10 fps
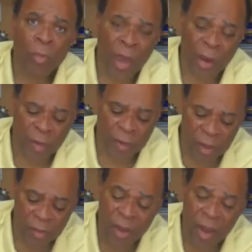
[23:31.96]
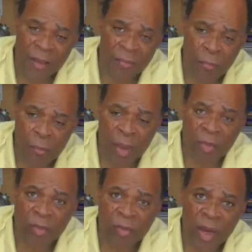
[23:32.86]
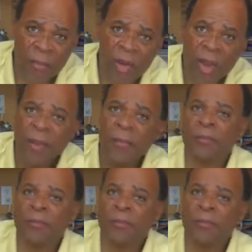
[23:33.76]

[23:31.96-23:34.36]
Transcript: Everything is hot at the same time.